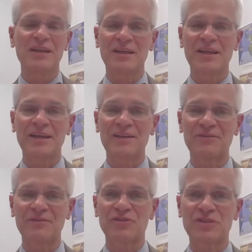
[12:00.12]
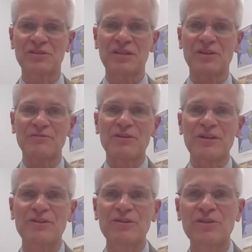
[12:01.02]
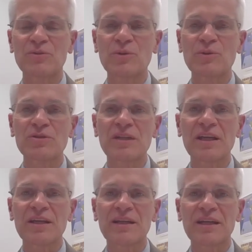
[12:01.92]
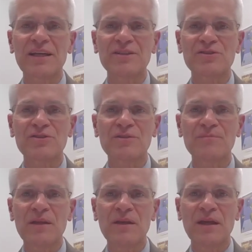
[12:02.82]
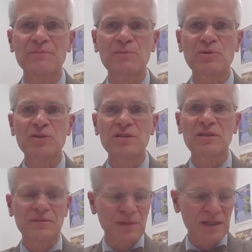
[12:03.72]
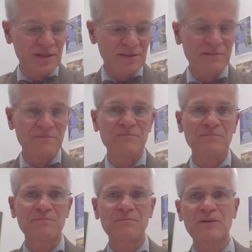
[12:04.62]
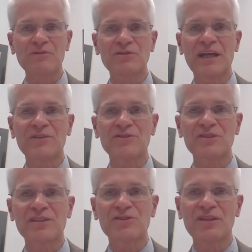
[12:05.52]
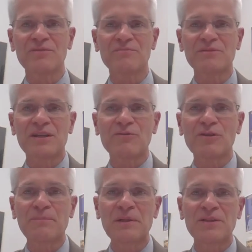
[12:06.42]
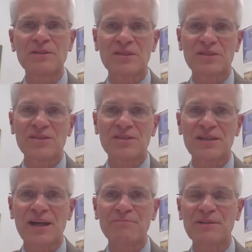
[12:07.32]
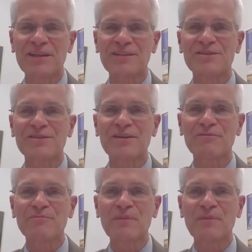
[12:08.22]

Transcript: and she sounded very good to what we were saying. And I asked her, I'm supposed to, my other doctor says I should get several opinions because this is complicated stuff.